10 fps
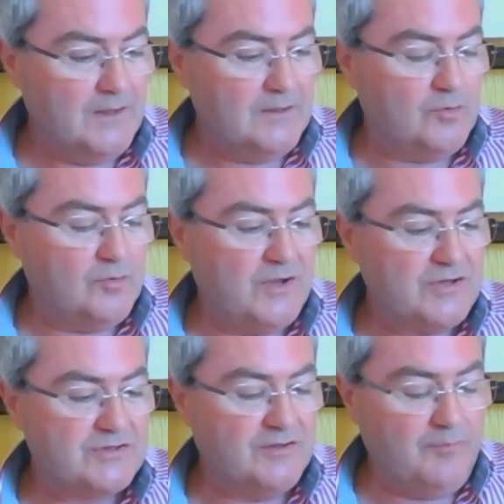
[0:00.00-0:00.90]
The
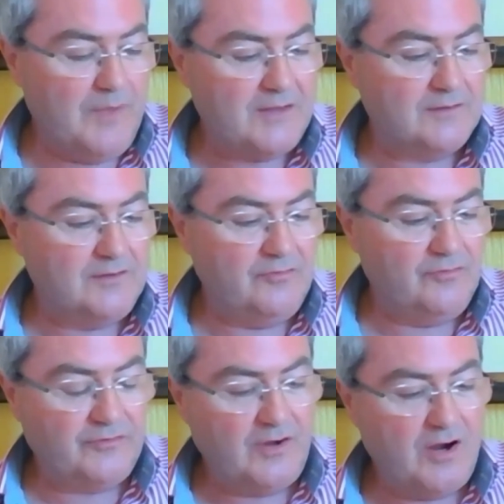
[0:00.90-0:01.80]
question of method in
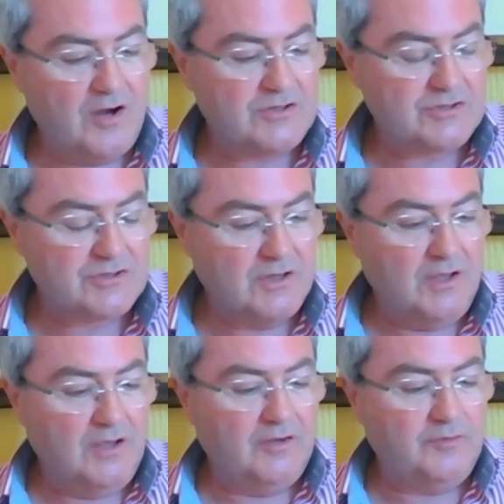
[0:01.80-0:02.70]
research
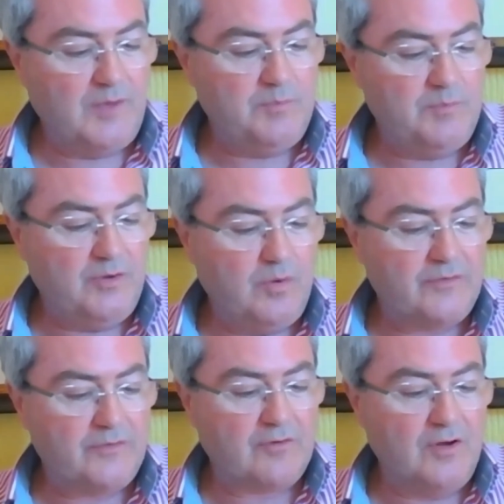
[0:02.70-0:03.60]
is maybe
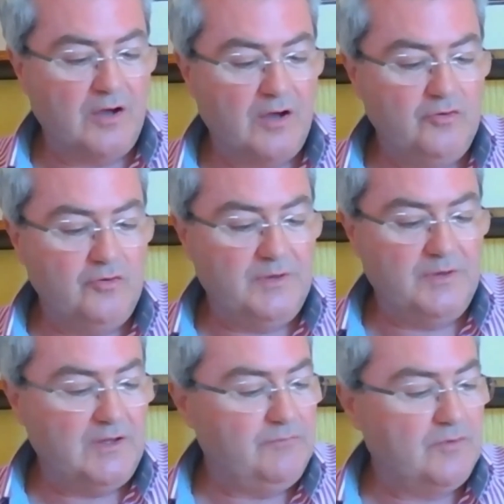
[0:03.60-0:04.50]
whether or not you
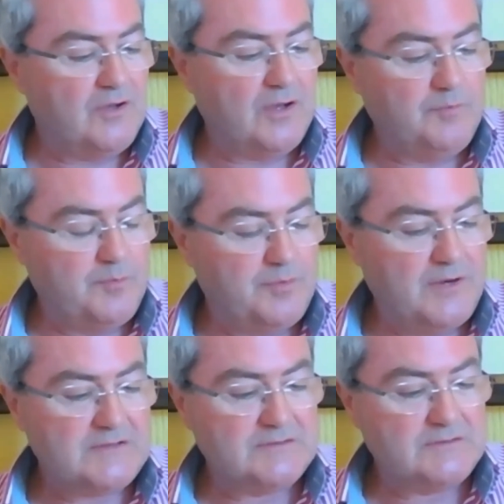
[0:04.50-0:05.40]
believe you can be
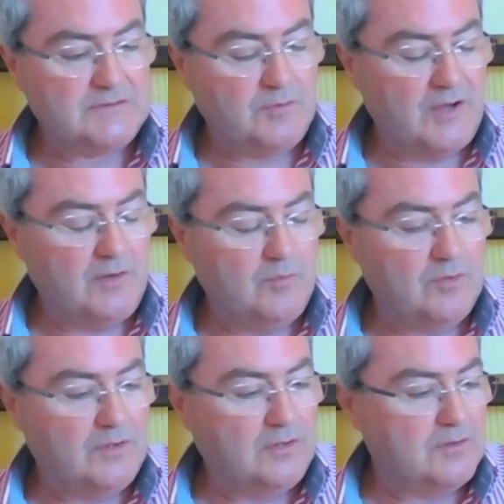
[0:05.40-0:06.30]
present to anyone.